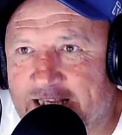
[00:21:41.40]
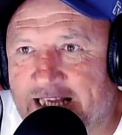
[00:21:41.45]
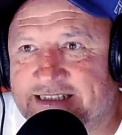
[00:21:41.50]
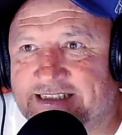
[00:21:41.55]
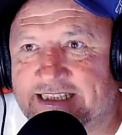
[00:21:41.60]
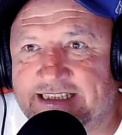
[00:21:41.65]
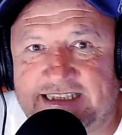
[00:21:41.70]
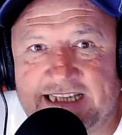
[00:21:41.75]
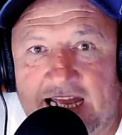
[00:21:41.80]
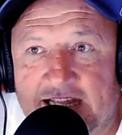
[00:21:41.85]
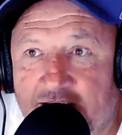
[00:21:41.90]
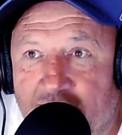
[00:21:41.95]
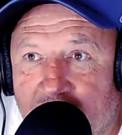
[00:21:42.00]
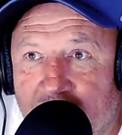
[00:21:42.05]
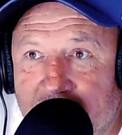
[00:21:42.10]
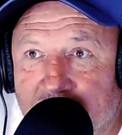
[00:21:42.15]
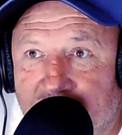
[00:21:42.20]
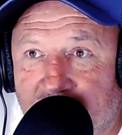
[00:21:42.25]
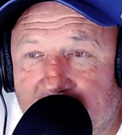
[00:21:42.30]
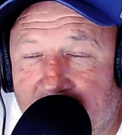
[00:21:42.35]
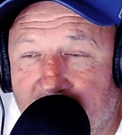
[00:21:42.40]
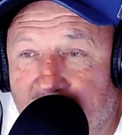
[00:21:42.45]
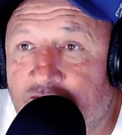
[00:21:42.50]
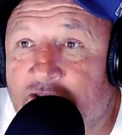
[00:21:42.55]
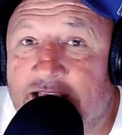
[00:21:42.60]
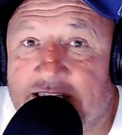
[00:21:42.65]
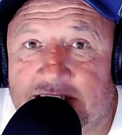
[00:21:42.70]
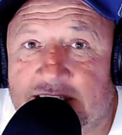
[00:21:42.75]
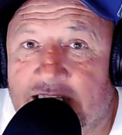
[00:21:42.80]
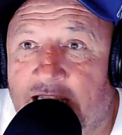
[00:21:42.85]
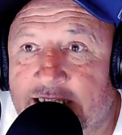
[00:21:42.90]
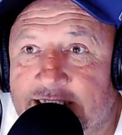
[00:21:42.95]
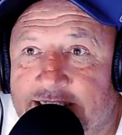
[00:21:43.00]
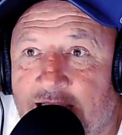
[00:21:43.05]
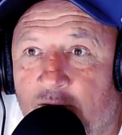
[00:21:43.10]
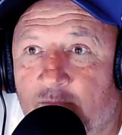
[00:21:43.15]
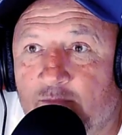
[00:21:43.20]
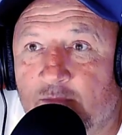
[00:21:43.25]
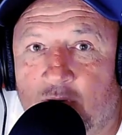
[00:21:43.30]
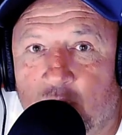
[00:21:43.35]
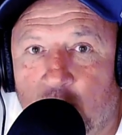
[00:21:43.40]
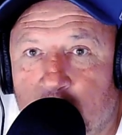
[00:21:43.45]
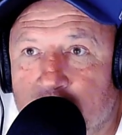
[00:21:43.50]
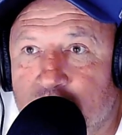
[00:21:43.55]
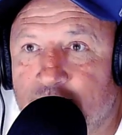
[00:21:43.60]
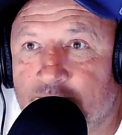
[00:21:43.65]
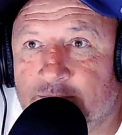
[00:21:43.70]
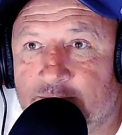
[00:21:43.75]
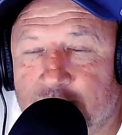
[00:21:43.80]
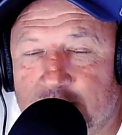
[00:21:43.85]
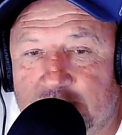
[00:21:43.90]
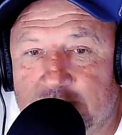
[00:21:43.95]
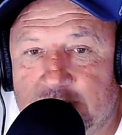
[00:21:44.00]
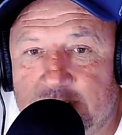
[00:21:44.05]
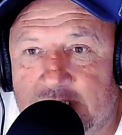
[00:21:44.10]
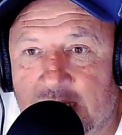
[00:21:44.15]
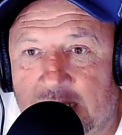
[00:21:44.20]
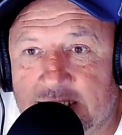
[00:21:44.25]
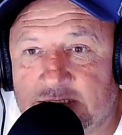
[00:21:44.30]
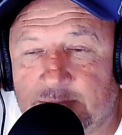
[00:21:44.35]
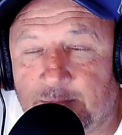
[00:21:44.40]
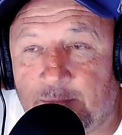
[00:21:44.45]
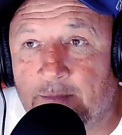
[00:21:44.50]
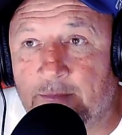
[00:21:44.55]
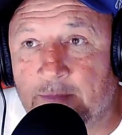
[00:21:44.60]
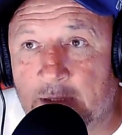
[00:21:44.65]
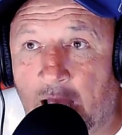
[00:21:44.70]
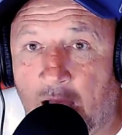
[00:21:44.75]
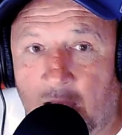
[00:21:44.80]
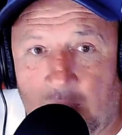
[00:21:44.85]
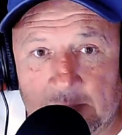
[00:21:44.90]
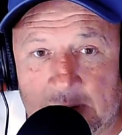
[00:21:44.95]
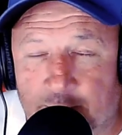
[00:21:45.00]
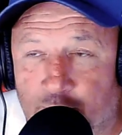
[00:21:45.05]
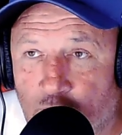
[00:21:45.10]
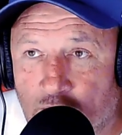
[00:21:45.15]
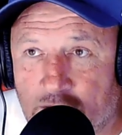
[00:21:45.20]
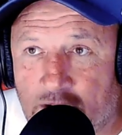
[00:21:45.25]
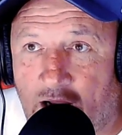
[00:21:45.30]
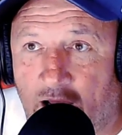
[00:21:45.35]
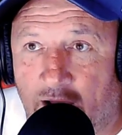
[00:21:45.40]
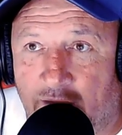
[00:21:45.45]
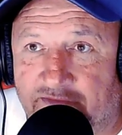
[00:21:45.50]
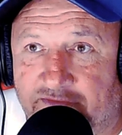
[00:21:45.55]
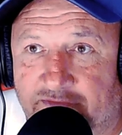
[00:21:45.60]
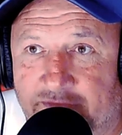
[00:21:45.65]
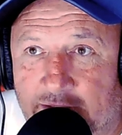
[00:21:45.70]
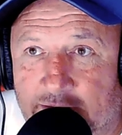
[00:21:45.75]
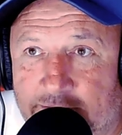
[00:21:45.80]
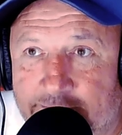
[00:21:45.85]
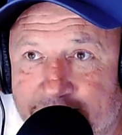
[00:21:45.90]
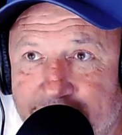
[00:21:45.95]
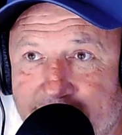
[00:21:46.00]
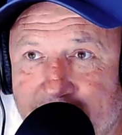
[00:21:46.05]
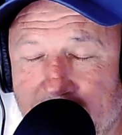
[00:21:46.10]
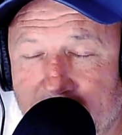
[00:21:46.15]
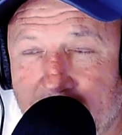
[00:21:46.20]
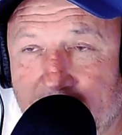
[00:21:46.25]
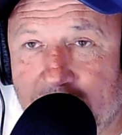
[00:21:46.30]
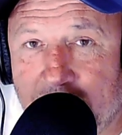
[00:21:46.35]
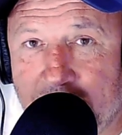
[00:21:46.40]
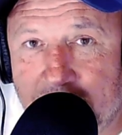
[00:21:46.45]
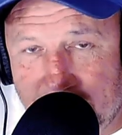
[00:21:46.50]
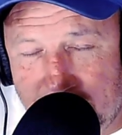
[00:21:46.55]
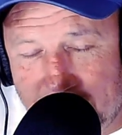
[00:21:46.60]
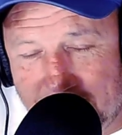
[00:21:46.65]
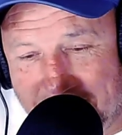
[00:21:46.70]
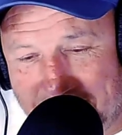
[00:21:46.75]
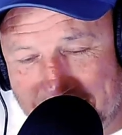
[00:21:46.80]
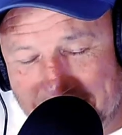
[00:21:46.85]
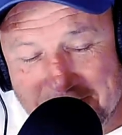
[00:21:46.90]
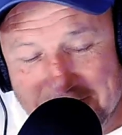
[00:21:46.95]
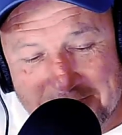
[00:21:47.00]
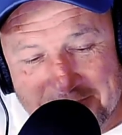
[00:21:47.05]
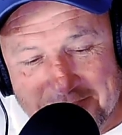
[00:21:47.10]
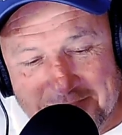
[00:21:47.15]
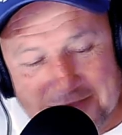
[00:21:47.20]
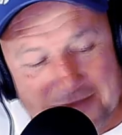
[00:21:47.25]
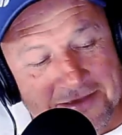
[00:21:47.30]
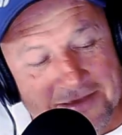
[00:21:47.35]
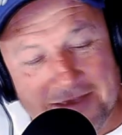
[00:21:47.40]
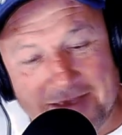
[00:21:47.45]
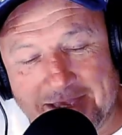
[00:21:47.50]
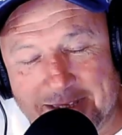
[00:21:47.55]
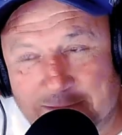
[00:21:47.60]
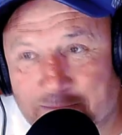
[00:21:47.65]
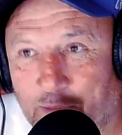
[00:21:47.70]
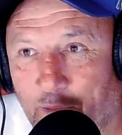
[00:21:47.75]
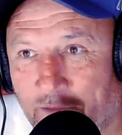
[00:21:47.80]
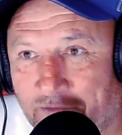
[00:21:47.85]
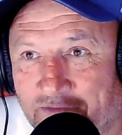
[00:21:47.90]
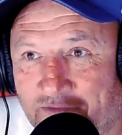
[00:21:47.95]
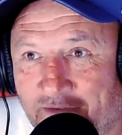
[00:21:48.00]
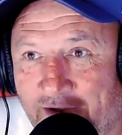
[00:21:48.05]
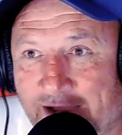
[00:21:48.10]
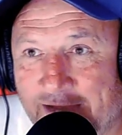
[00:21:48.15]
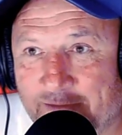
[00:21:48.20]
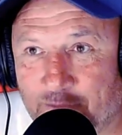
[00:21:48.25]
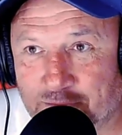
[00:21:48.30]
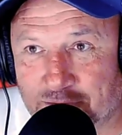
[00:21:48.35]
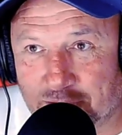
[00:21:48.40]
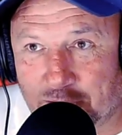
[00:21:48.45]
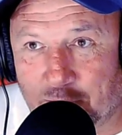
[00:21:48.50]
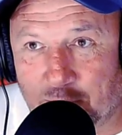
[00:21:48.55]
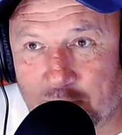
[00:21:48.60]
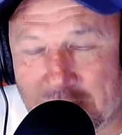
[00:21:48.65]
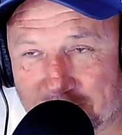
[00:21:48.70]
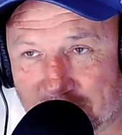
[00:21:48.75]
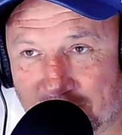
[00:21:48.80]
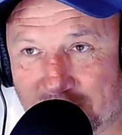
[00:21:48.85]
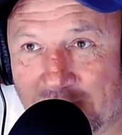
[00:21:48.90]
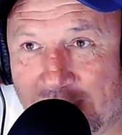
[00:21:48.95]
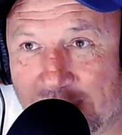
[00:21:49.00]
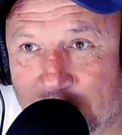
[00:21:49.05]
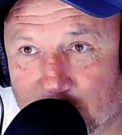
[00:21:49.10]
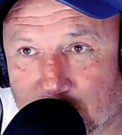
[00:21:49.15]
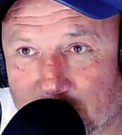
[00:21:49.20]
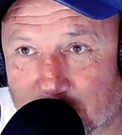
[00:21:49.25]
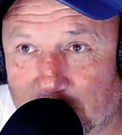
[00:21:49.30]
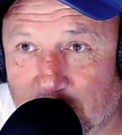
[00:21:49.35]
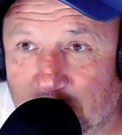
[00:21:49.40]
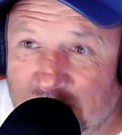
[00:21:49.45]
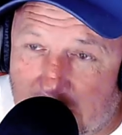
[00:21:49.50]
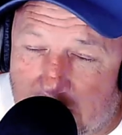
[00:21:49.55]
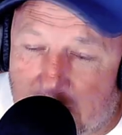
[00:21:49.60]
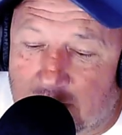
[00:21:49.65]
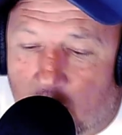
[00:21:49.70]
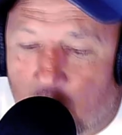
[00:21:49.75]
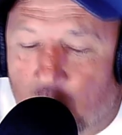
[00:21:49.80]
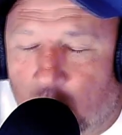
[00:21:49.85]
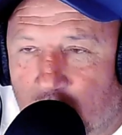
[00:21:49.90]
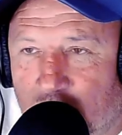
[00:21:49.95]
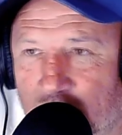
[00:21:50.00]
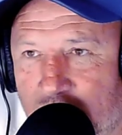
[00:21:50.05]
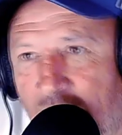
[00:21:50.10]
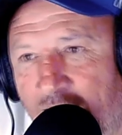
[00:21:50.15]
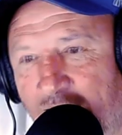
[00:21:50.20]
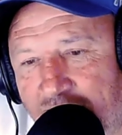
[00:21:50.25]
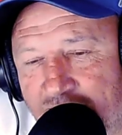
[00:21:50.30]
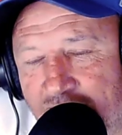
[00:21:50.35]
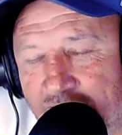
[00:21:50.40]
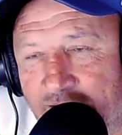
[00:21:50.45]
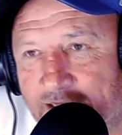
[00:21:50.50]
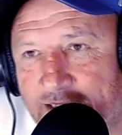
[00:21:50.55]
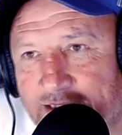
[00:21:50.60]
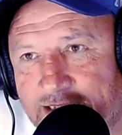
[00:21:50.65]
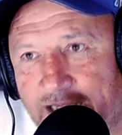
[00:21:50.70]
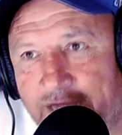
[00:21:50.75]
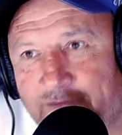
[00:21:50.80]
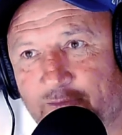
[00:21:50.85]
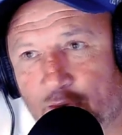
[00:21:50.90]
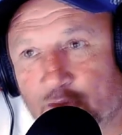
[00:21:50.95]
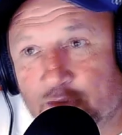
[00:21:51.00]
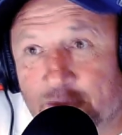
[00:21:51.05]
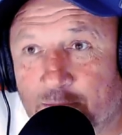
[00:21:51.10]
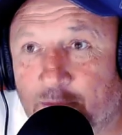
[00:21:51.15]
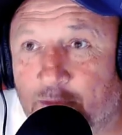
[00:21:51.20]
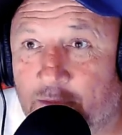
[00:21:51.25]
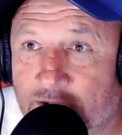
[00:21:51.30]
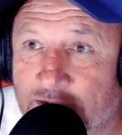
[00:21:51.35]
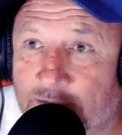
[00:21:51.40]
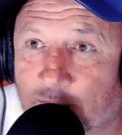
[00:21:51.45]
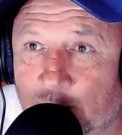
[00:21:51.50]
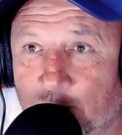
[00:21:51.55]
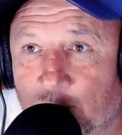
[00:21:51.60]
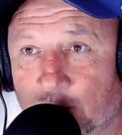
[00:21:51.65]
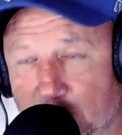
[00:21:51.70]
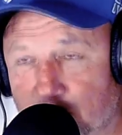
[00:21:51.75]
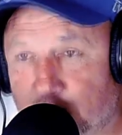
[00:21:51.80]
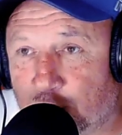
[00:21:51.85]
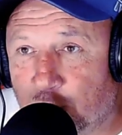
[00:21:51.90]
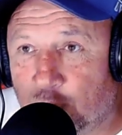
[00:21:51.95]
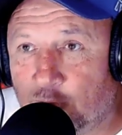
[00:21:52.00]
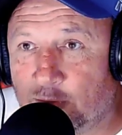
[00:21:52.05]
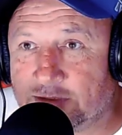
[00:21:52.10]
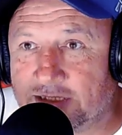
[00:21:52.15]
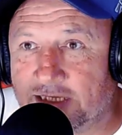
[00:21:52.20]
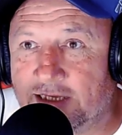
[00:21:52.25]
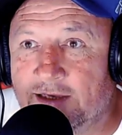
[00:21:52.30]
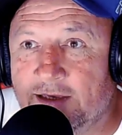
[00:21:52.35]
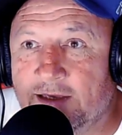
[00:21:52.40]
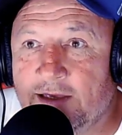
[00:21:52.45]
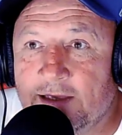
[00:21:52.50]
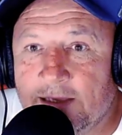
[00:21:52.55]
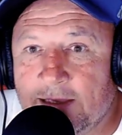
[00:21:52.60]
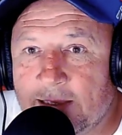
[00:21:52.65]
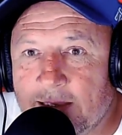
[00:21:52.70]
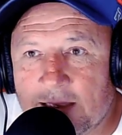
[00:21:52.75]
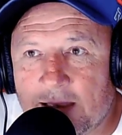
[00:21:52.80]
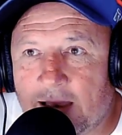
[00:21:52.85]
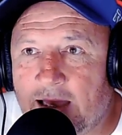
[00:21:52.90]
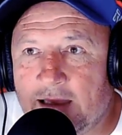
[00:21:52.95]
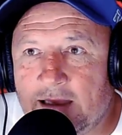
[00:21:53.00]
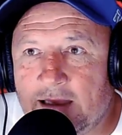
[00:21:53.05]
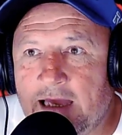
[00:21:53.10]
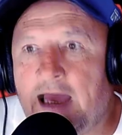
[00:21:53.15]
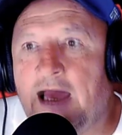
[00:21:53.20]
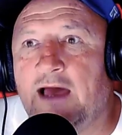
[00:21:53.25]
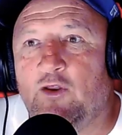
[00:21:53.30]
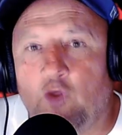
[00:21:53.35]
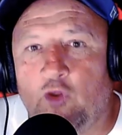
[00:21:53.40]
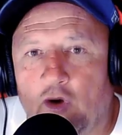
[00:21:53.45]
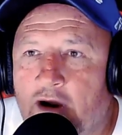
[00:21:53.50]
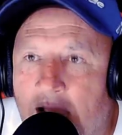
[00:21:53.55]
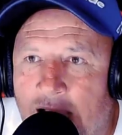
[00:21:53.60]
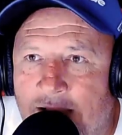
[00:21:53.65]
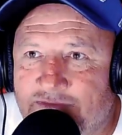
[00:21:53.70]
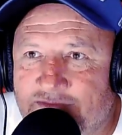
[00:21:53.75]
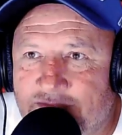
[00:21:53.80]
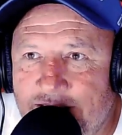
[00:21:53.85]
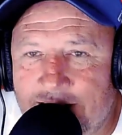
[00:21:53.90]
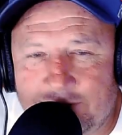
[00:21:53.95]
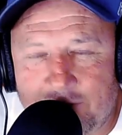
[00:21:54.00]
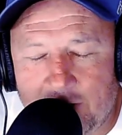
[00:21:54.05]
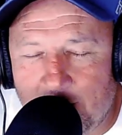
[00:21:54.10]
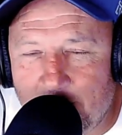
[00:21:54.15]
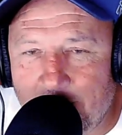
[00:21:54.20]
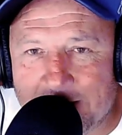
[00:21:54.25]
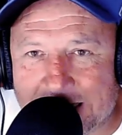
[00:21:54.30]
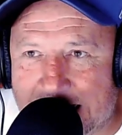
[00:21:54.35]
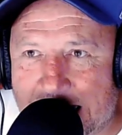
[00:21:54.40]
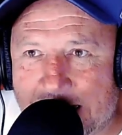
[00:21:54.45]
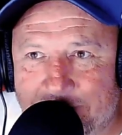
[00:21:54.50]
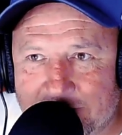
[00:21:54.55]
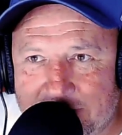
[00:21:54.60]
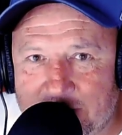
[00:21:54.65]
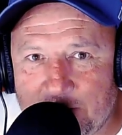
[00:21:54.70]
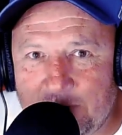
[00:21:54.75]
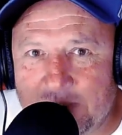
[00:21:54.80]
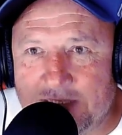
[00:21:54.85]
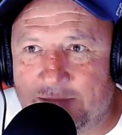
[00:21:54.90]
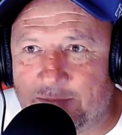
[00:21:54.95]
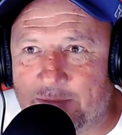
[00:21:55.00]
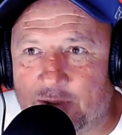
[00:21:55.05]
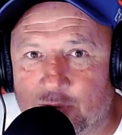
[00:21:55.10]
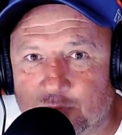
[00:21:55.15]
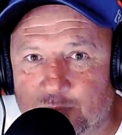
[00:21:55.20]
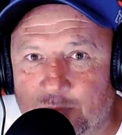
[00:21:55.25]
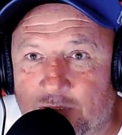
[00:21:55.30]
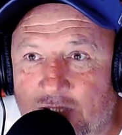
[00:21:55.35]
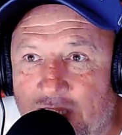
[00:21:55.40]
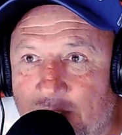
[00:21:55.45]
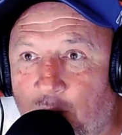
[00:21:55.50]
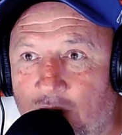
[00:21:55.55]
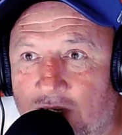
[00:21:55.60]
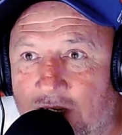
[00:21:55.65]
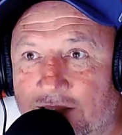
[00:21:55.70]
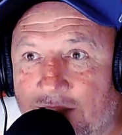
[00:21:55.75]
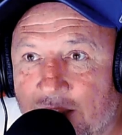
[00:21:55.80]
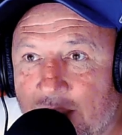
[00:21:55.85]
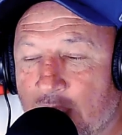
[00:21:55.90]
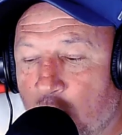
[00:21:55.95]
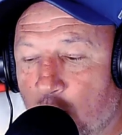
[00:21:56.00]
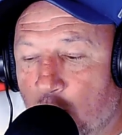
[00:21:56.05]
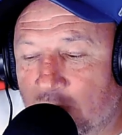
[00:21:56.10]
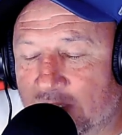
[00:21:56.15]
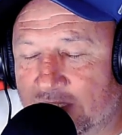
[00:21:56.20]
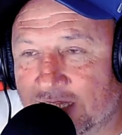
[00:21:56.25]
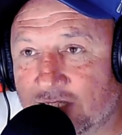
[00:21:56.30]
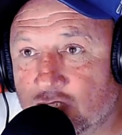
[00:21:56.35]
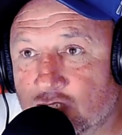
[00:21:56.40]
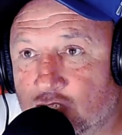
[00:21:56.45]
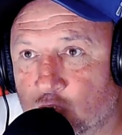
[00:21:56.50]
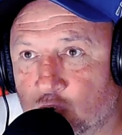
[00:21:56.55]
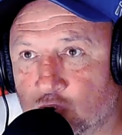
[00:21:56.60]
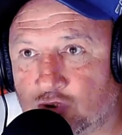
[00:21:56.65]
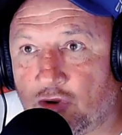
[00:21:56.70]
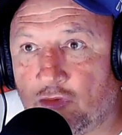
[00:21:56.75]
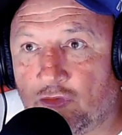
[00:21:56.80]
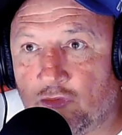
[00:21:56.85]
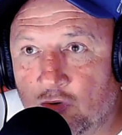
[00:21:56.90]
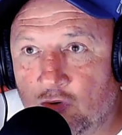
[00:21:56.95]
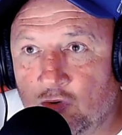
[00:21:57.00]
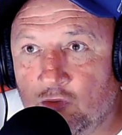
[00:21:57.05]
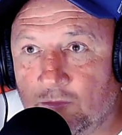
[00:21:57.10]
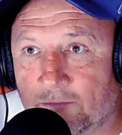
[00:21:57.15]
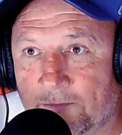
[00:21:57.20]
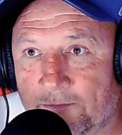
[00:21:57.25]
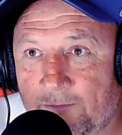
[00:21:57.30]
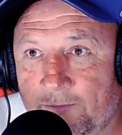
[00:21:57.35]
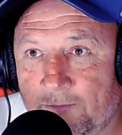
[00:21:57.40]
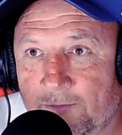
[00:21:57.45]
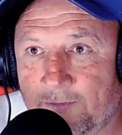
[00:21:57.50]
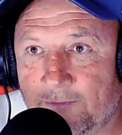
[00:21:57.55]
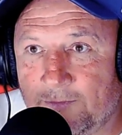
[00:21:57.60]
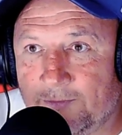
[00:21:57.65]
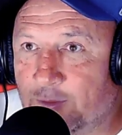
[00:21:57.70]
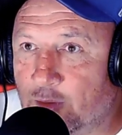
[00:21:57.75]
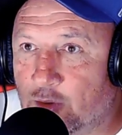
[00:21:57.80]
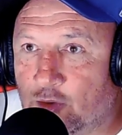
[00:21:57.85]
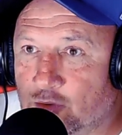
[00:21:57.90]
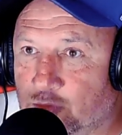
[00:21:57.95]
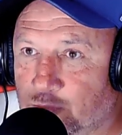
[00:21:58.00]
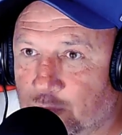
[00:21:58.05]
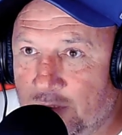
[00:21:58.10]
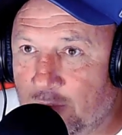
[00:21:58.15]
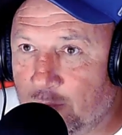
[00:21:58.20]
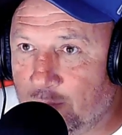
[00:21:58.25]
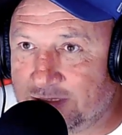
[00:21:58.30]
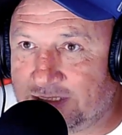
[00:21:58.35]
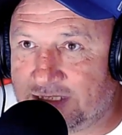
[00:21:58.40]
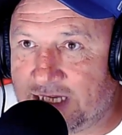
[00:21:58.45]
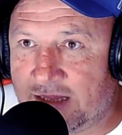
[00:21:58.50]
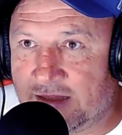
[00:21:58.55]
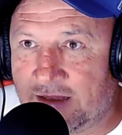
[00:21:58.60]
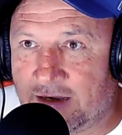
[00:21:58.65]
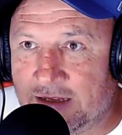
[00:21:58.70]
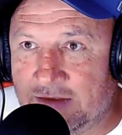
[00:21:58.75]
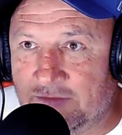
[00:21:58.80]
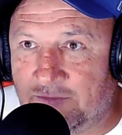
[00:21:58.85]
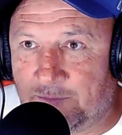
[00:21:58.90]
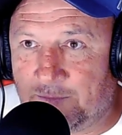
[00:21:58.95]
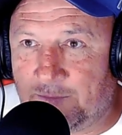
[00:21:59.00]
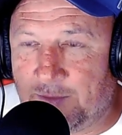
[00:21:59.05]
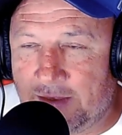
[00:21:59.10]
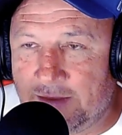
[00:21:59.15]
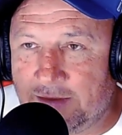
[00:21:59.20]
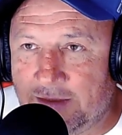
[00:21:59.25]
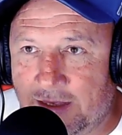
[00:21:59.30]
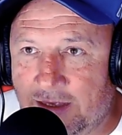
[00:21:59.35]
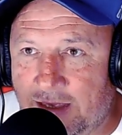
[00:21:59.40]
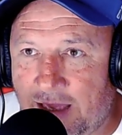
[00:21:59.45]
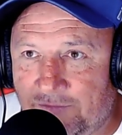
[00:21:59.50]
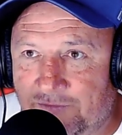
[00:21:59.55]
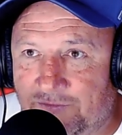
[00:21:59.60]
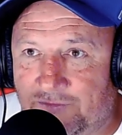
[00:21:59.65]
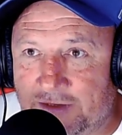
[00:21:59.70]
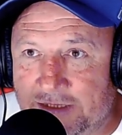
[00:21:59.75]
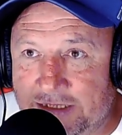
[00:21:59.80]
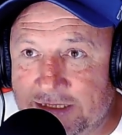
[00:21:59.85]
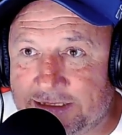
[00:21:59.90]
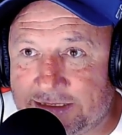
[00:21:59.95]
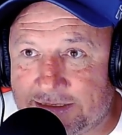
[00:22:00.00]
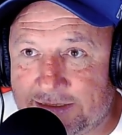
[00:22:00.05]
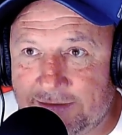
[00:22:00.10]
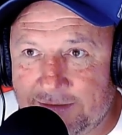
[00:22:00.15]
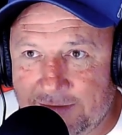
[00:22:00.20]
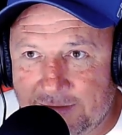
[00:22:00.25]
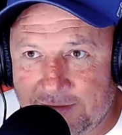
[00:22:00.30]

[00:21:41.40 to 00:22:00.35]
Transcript: get to Tenerife. And the first night out, we're all dancing. But me, my brother, our Phil, he, he he put 500, we had 500 euros. He said, don't worry, our Philly. He said, I've got your money, we'll sort it. Yeah. Look after that, I don't know why he gave it to me because we didn't want to, we didn't trust the room because we knew in Tenerife, you get fleeced.